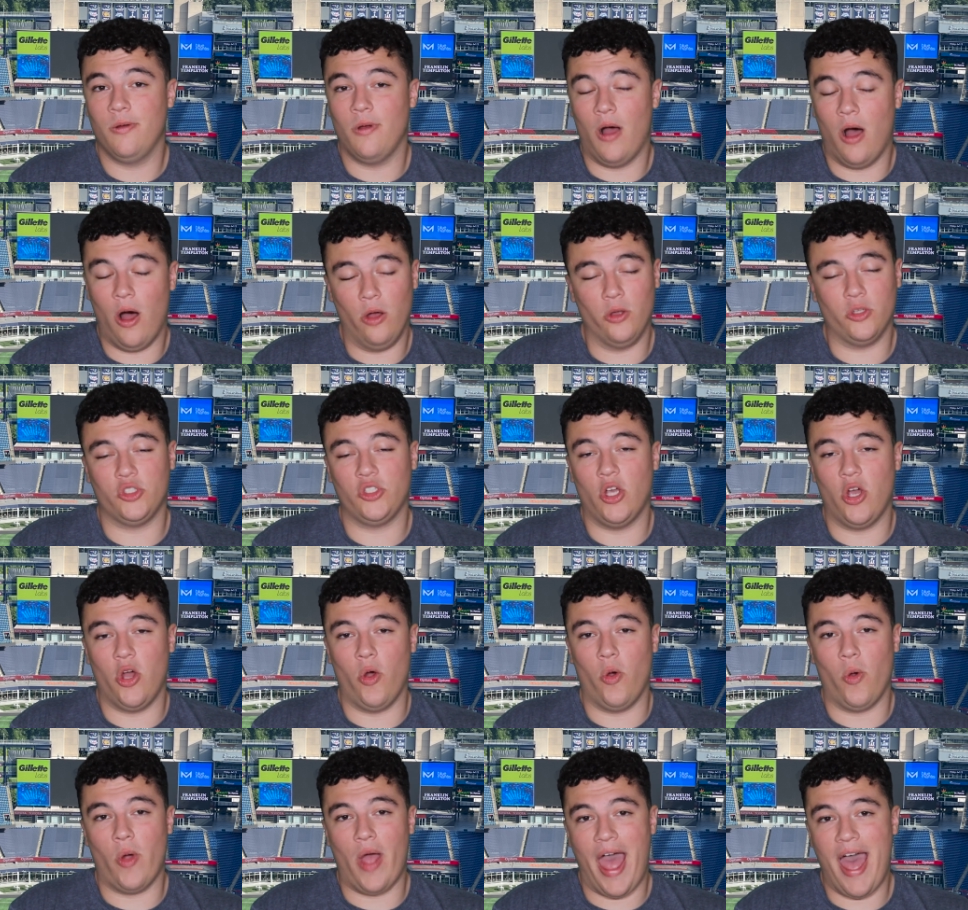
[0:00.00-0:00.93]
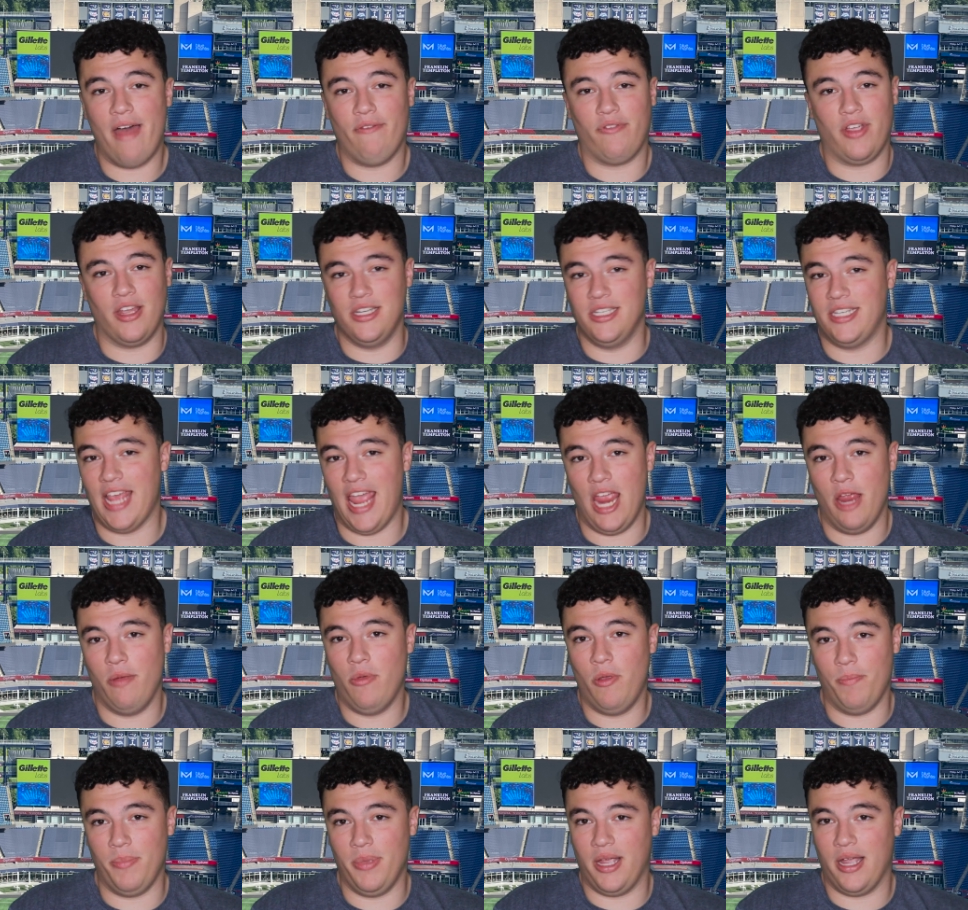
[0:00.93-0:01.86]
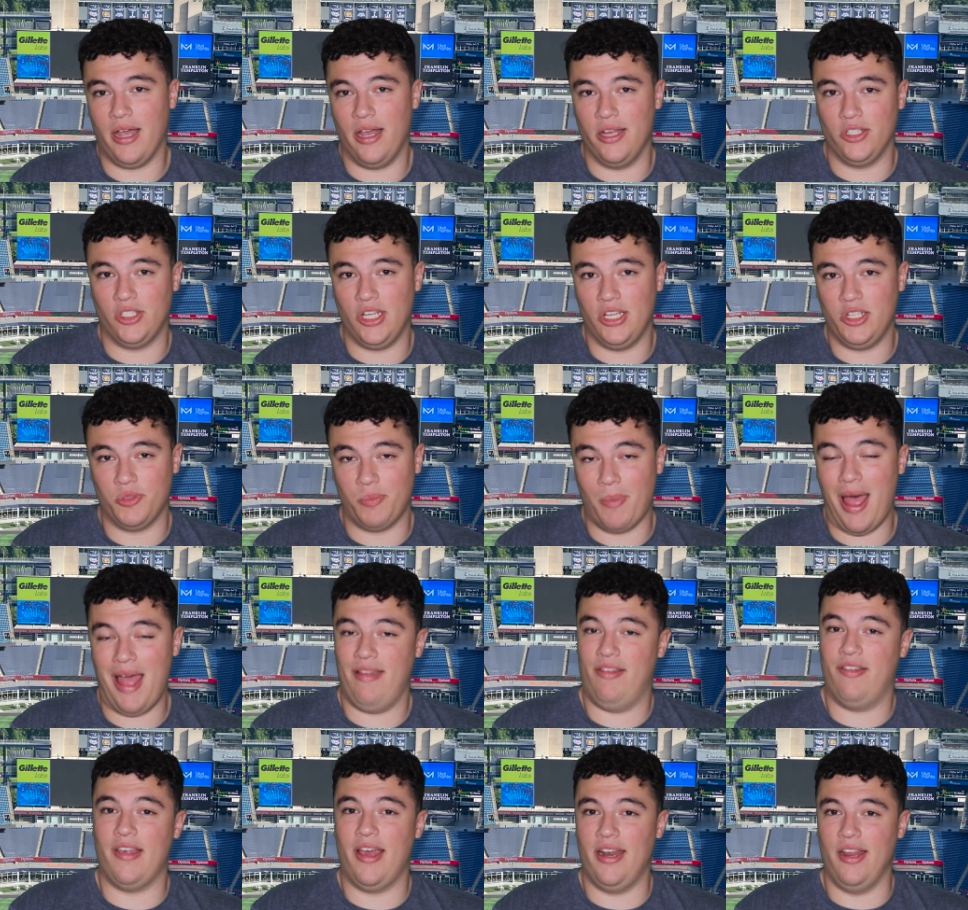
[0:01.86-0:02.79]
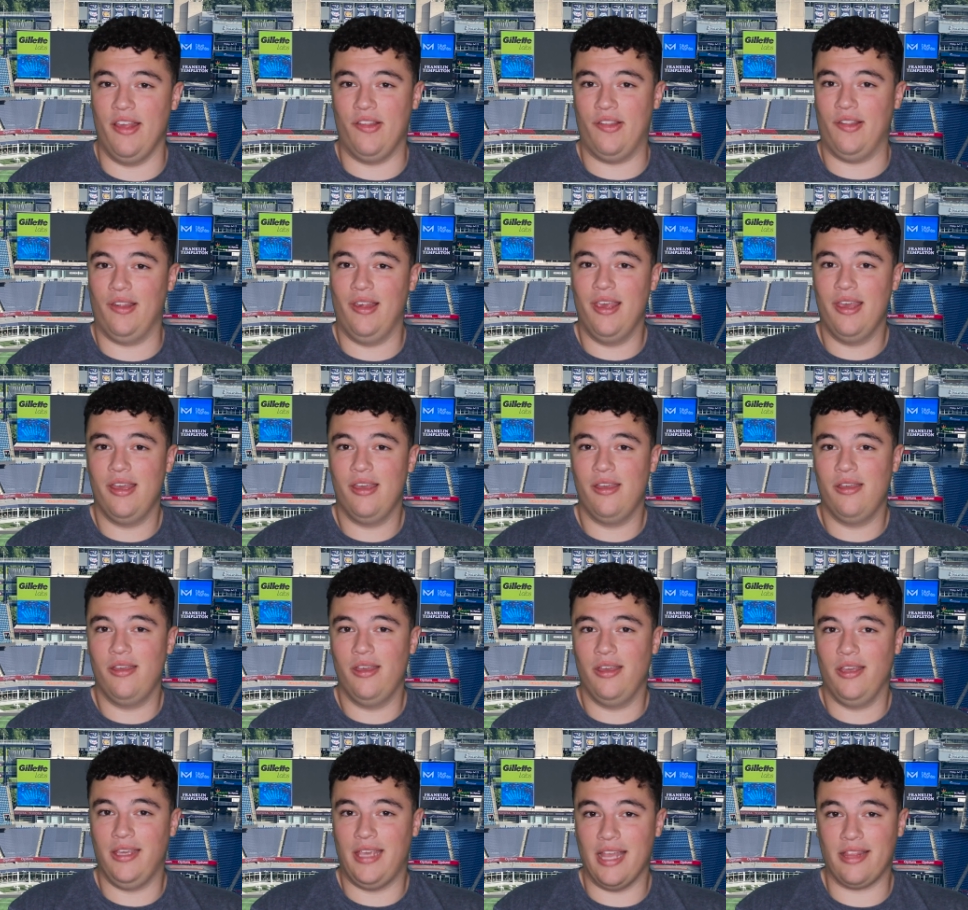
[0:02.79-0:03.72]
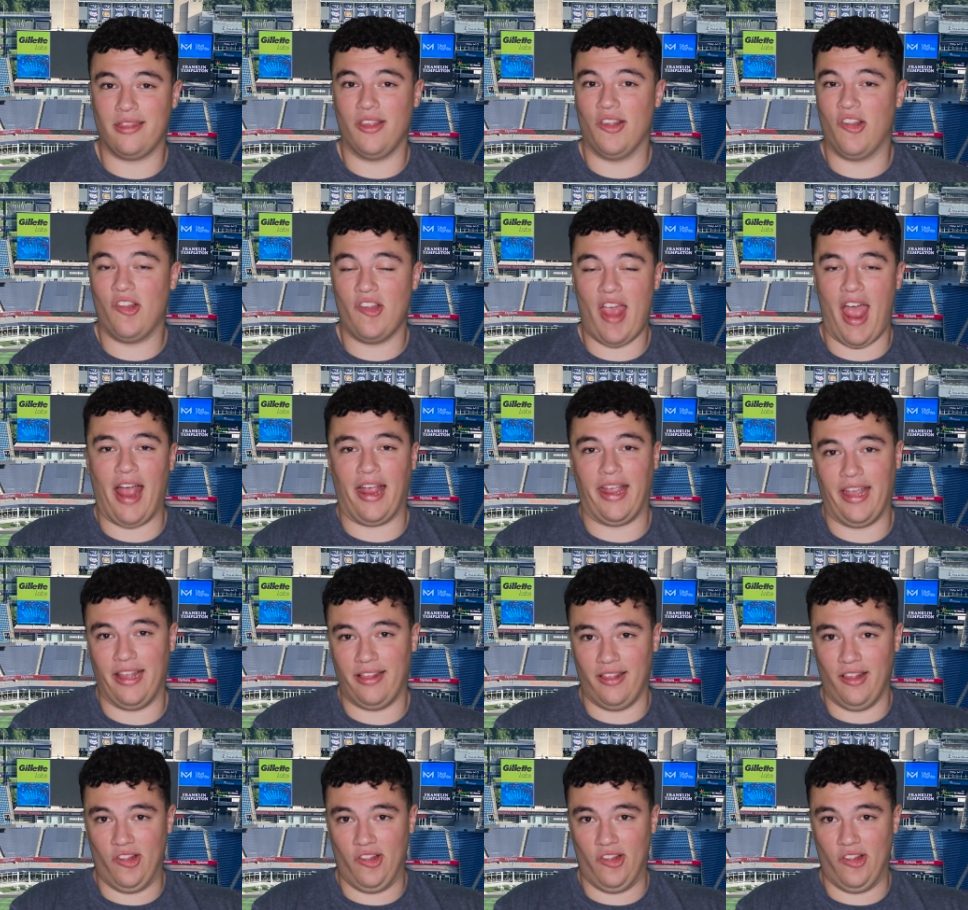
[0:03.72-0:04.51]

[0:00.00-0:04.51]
also have containment, because his mindset is get the sack.